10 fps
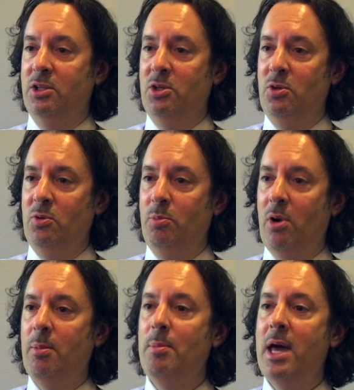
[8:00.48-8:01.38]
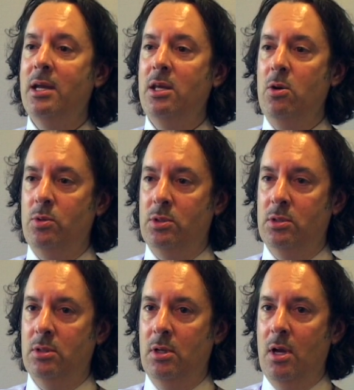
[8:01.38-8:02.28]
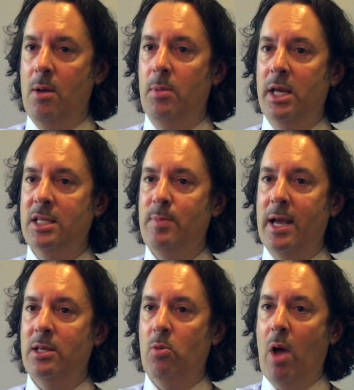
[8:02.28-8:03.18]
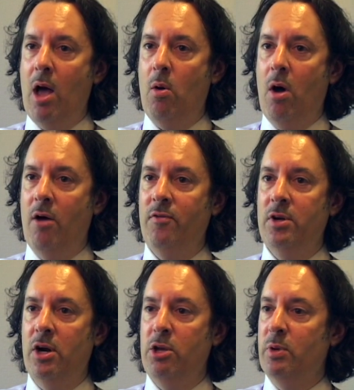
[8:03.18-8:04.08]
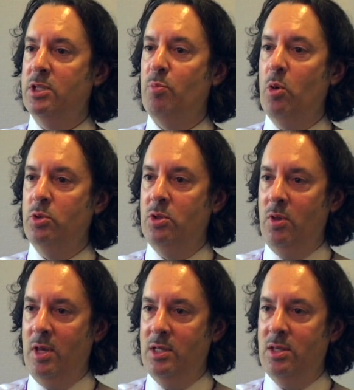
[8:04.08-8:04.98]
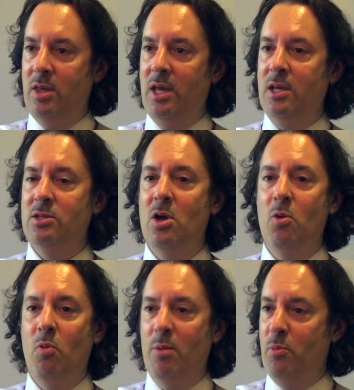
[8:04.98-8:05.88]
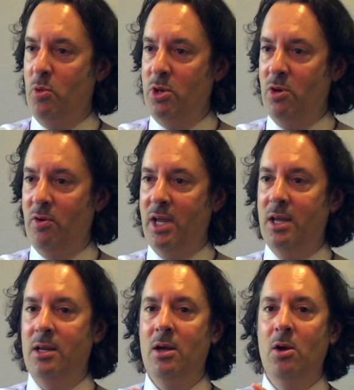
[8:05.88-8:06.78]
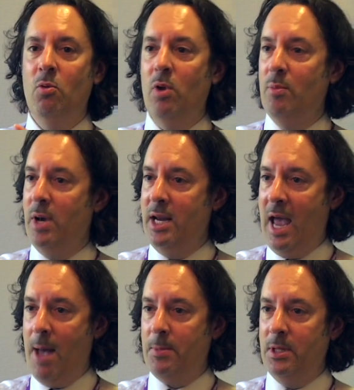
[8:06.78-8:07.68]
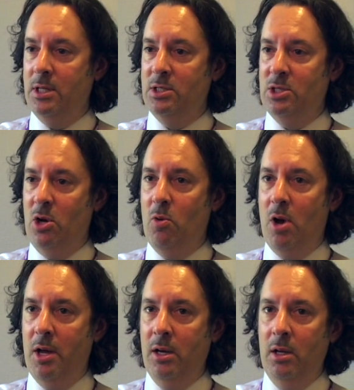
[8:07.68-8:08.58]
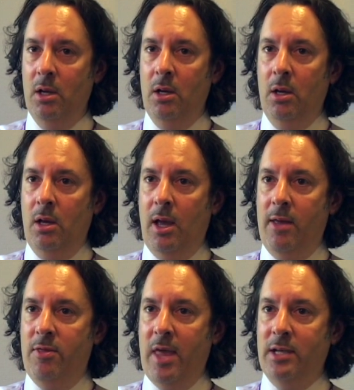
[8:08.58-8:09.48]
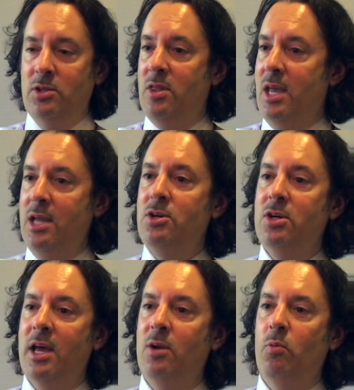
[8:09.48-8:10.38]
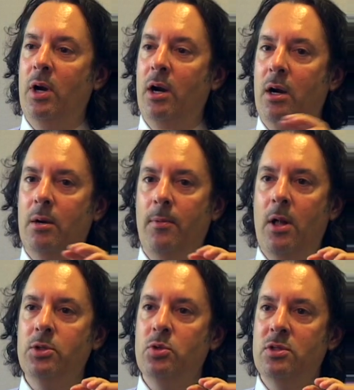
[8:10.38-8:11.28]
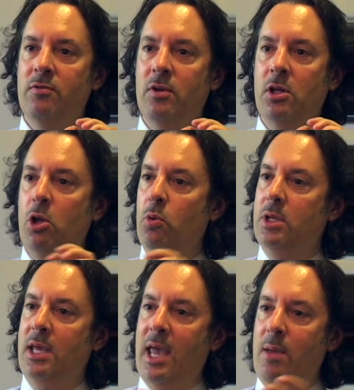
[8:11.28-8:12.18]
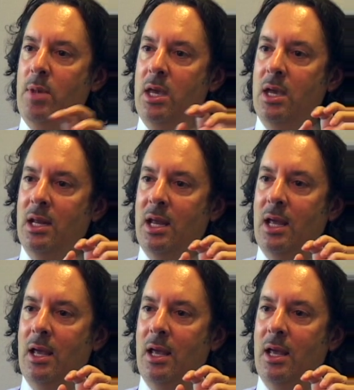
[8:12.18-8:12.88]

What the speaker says: into problematic use. It gets back to how often are you exposed to these things, what mood you're in, what might happen, and so on. And thanks to the internet, where all sorts of cloaked gaming and